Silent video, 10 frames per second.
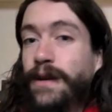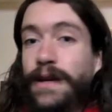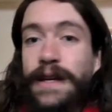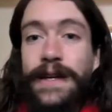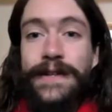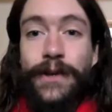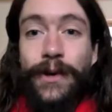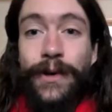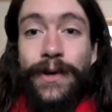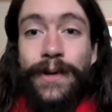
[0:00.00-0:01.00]
it is a
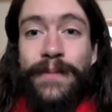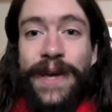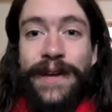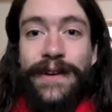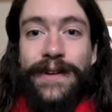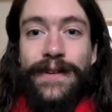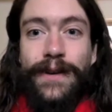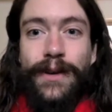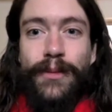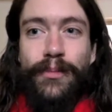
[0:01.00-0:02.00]
herb that
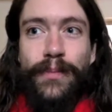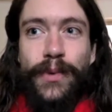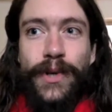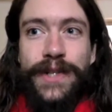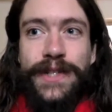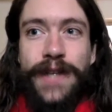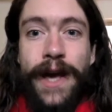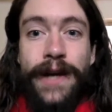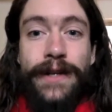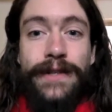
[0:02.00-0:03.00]

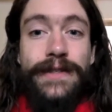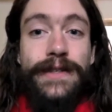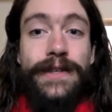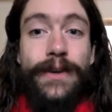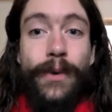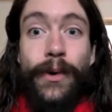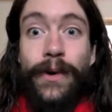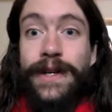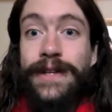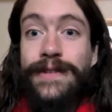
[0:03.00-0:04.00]
protects the
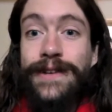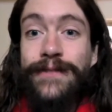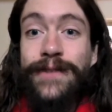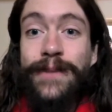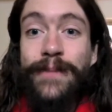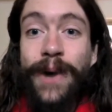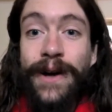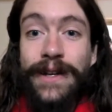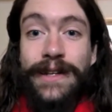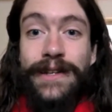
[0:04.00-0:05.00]
organs of the
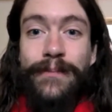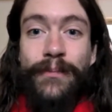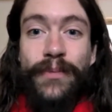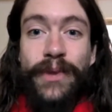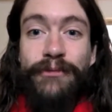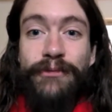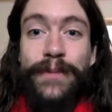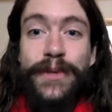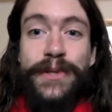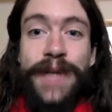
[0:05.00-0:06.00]
body from
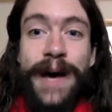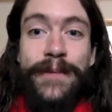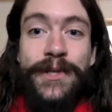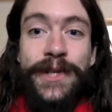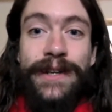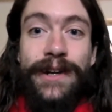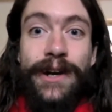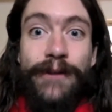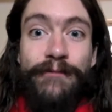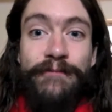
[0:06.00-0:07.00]
the damaging
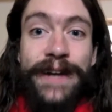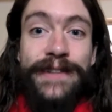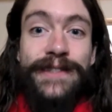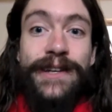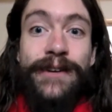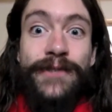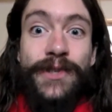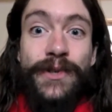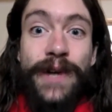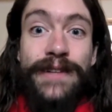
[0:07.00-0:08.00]
effects of
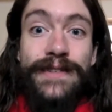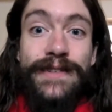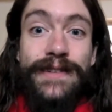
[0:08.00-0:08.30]
stress.